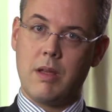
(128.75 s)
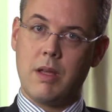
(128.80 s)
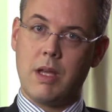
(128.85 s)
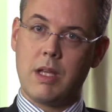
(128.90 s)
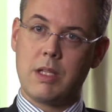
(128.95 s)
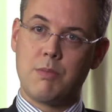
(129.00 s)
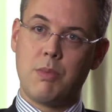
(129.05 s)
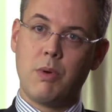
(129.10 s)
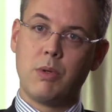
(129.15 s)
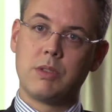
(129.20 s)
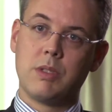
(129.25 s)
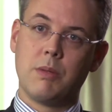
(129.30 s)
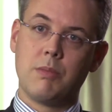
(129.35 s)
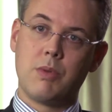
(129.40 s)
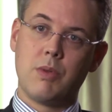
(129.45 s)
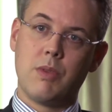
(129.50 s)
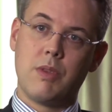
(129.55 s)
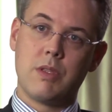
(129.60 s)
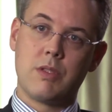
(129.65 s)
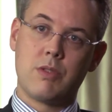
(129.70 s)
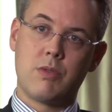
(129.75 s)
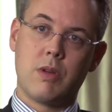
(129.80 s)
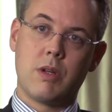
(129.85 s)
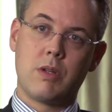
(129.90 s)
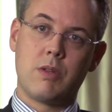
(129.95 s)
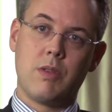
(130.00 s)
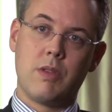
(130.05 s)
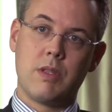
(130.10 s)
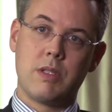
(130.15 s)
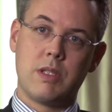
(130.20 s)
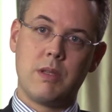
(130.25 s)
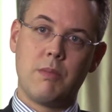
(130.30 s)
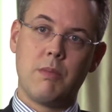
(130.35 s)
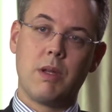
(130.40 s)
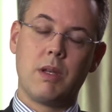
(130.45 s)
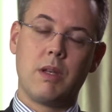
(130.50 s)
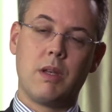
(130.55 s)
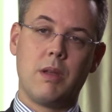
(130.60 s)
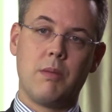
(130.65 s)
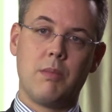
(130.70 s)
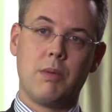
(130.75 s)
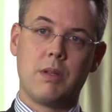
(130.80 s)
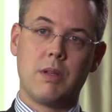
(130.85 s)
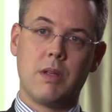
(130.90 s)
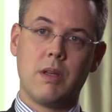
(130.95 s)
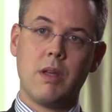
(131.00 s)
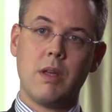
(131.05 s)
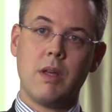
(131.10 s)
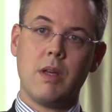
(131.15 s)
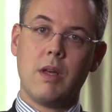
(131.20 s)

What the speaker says: expose them to this drug, to the c-Met inhibitor,